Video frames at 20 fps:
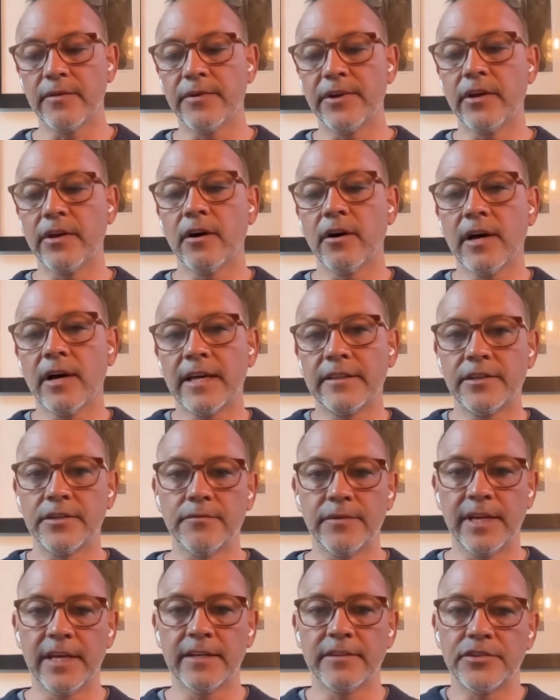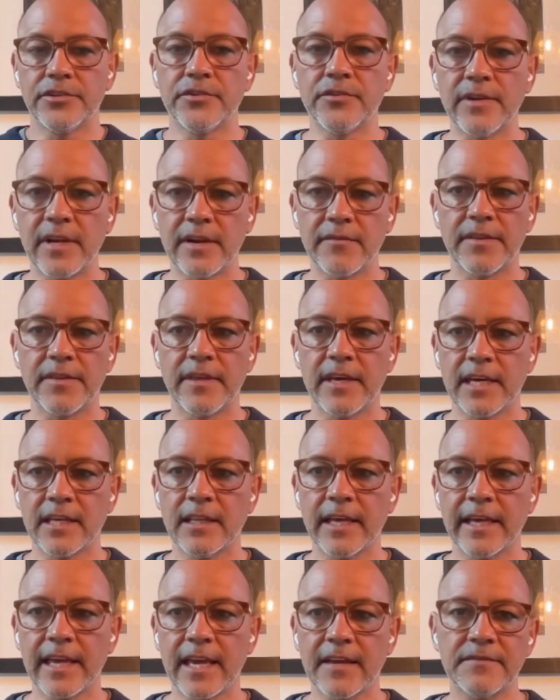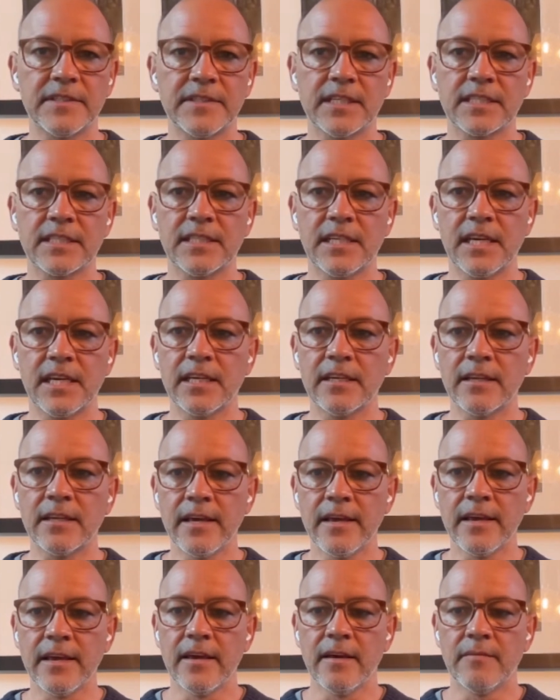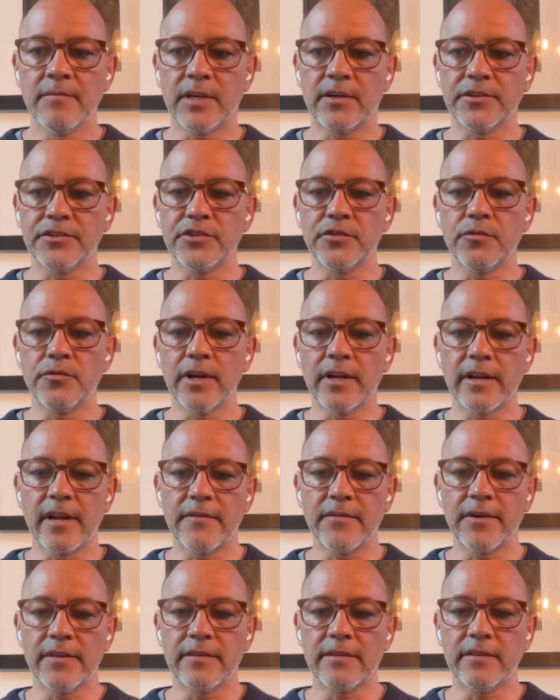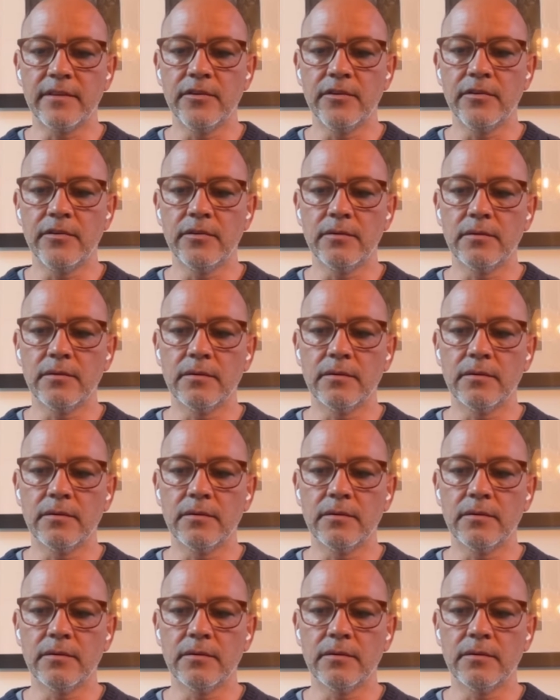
we all had to, we had to shoot everything at like f sixteen because you wanted every you.